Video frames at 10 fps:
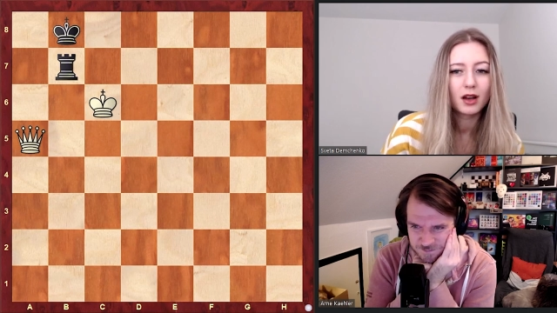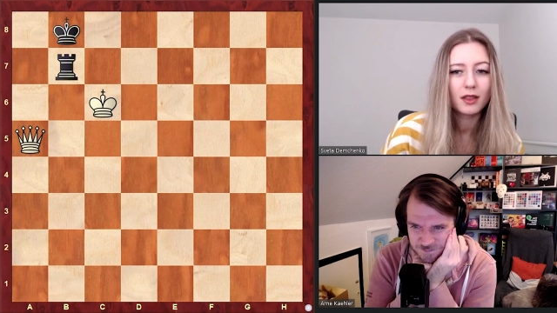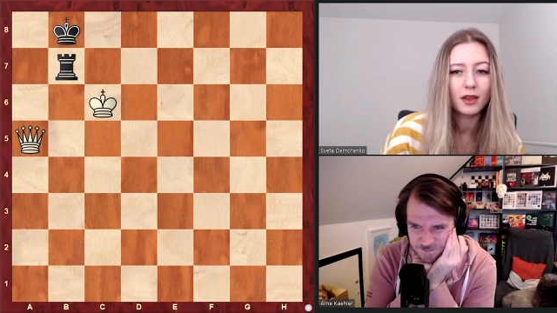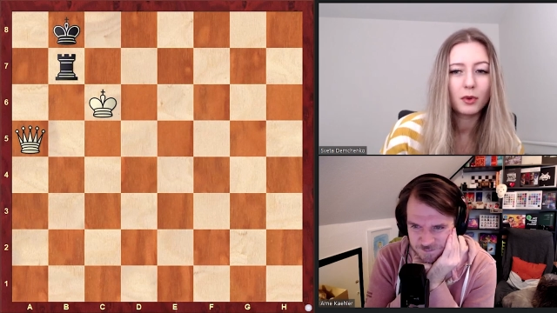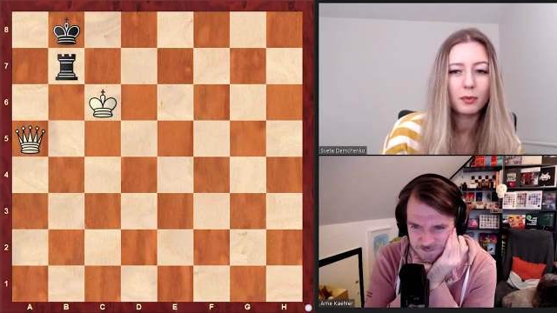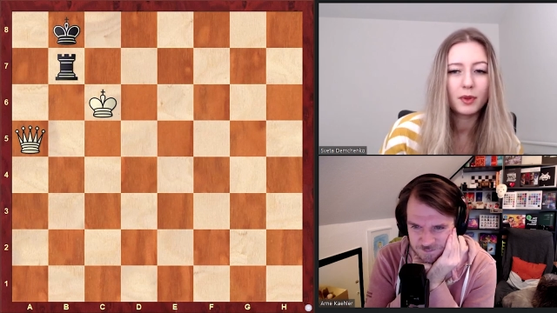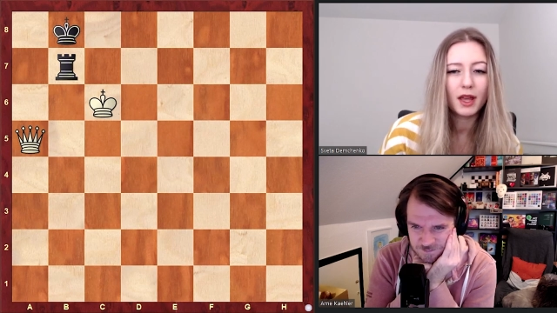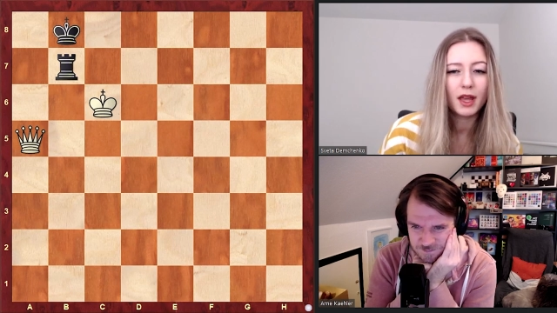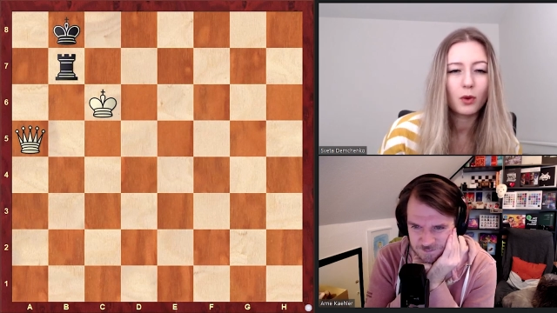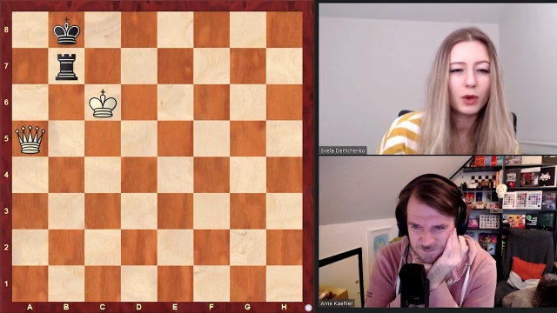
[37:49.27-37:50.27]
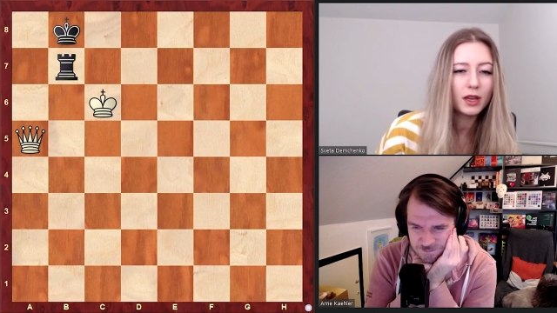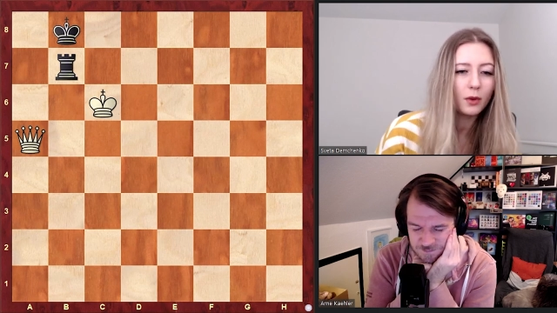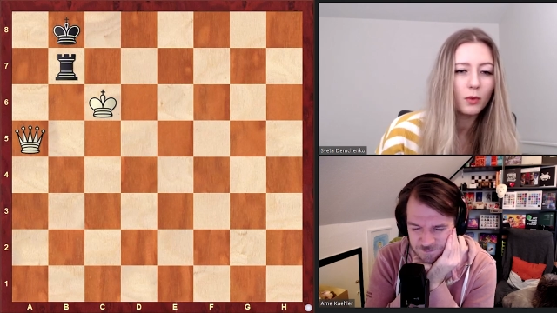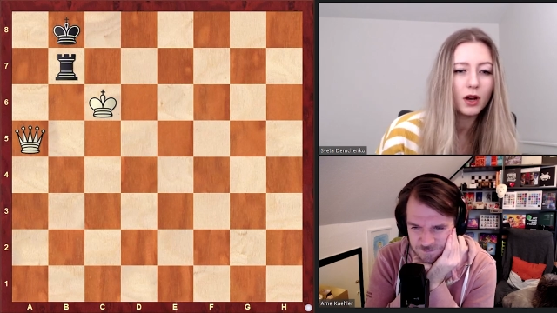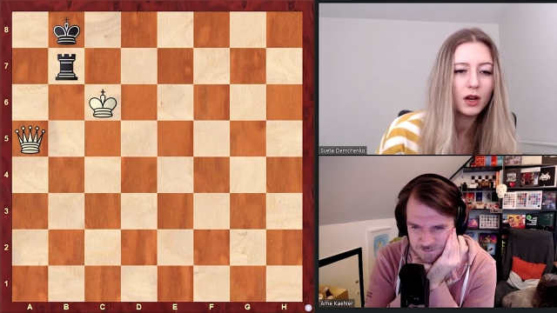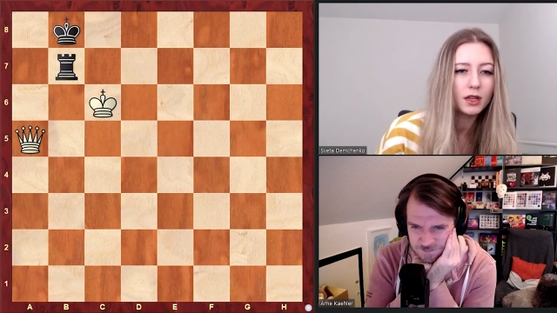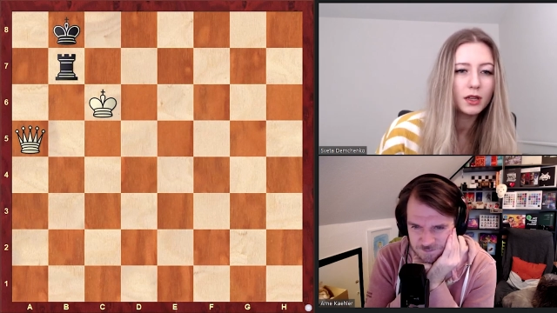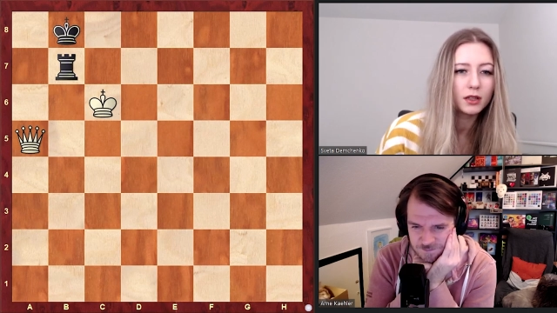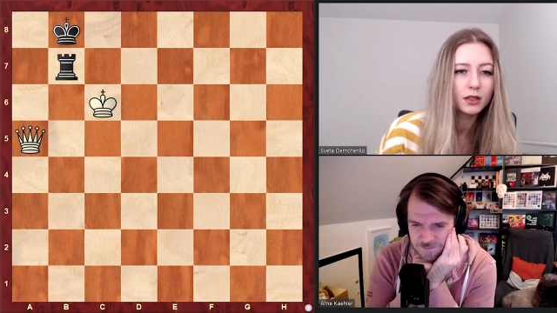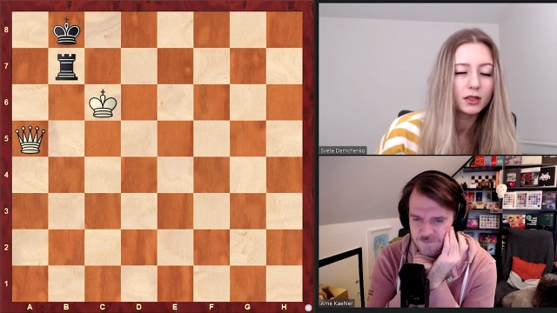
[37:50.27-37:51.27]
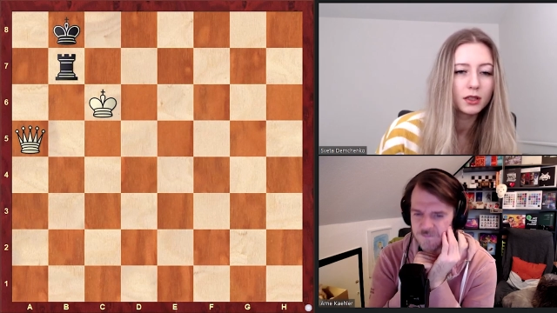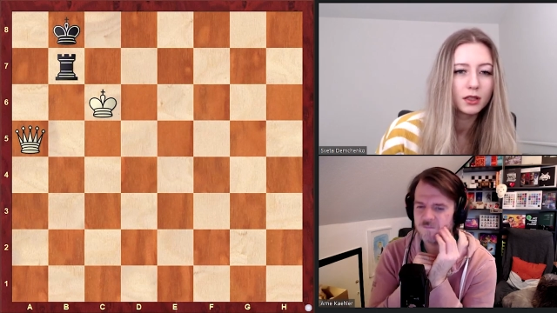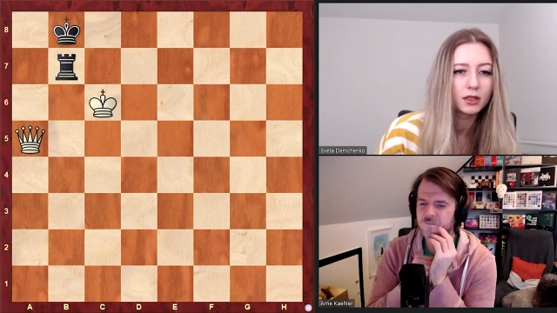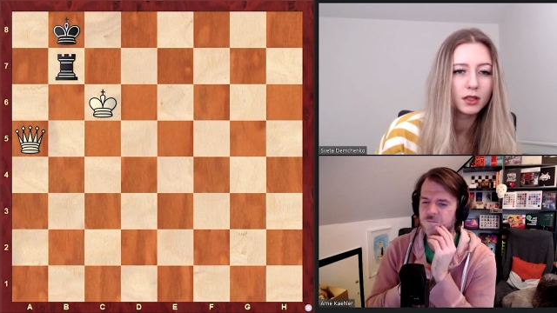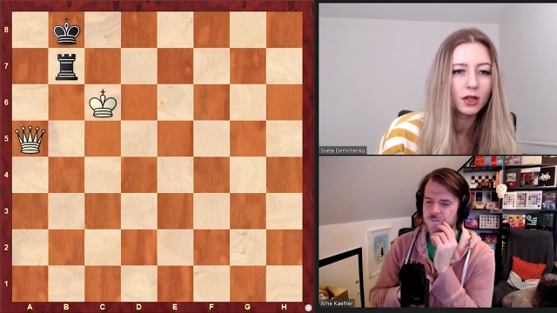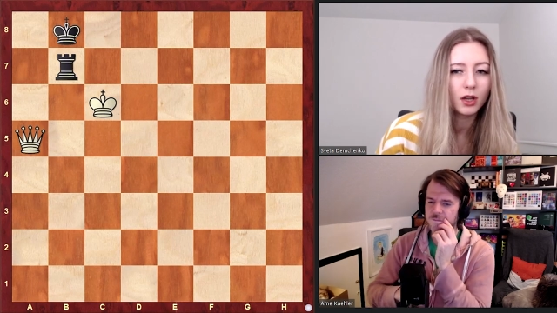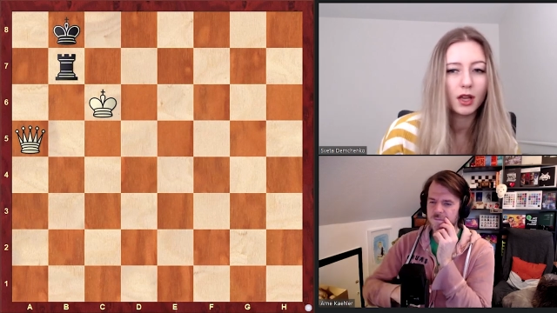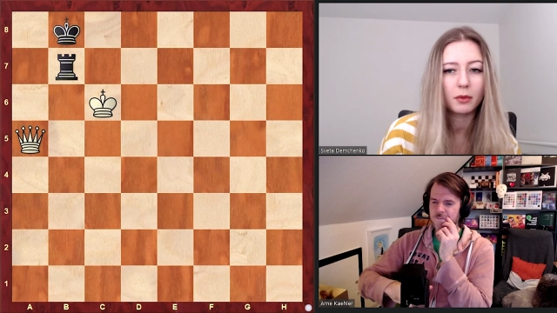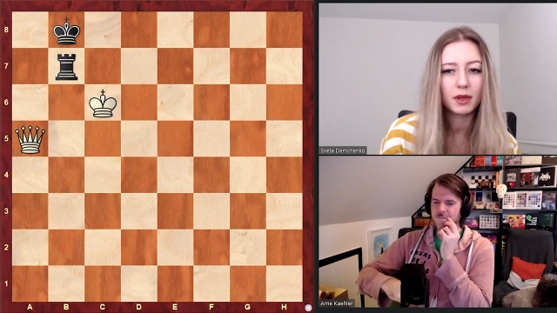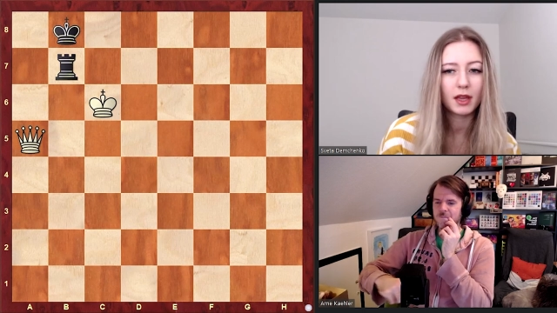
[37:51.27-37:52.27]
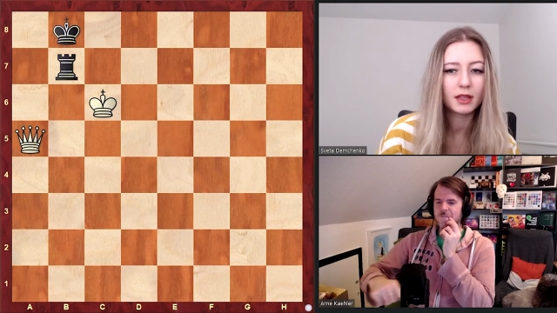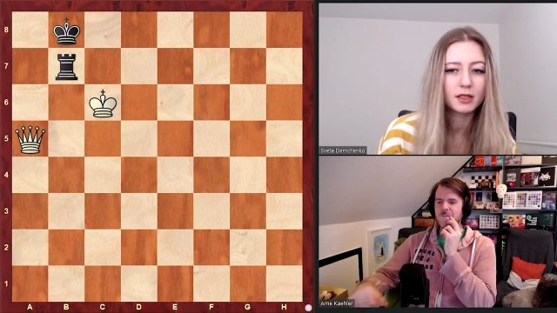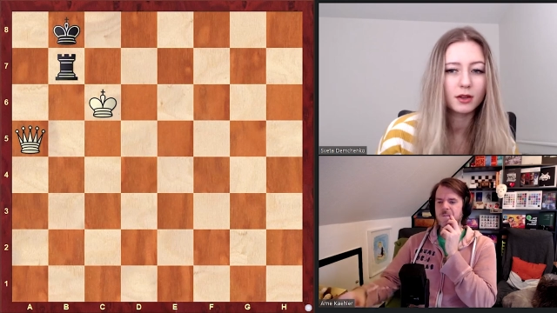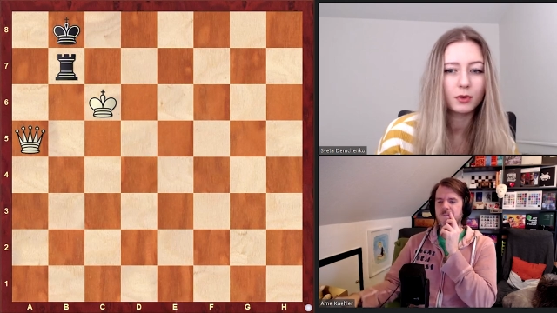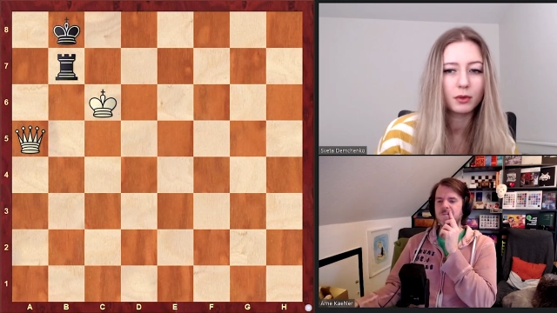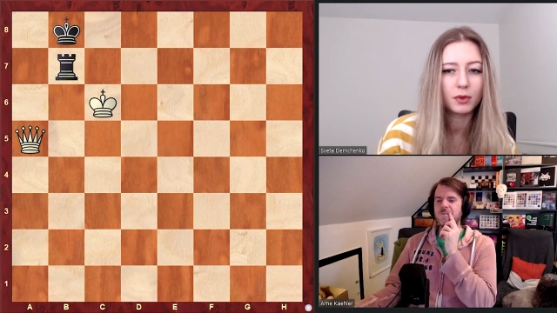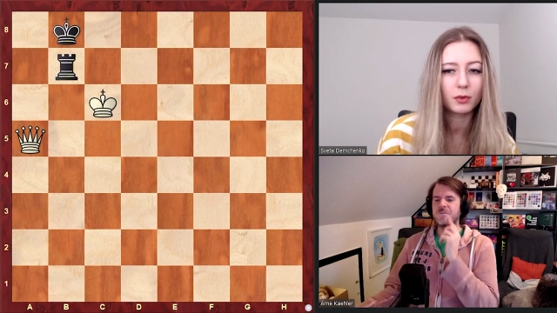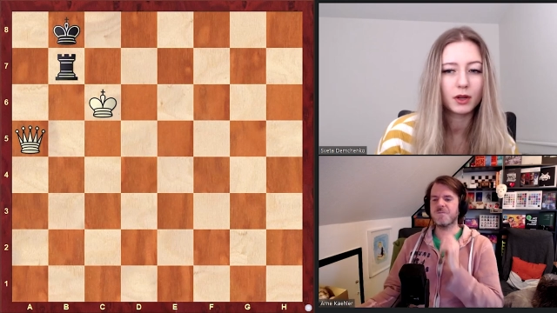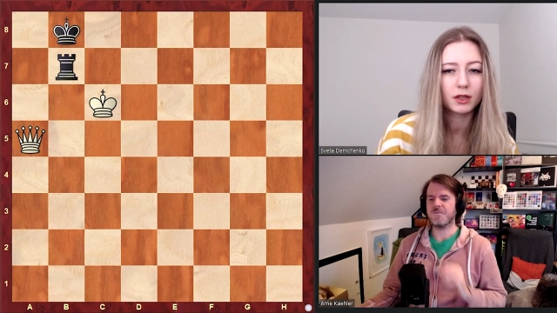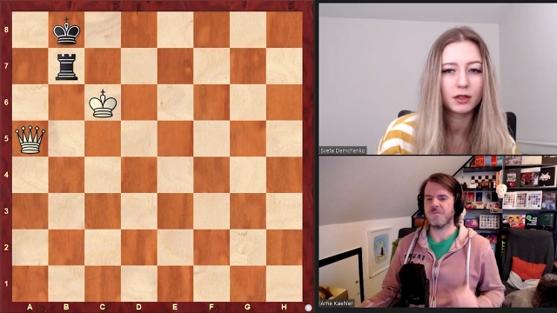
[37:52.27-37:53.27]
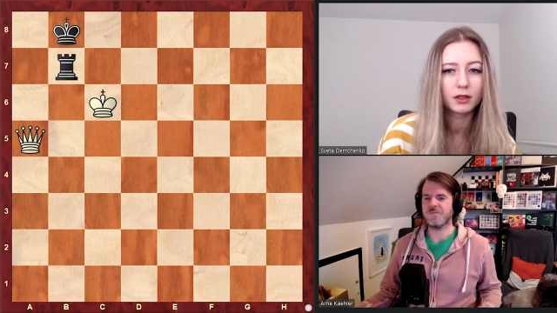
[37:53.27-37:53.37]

Speaker 1: Then we play queen a1, king b8, queen b1.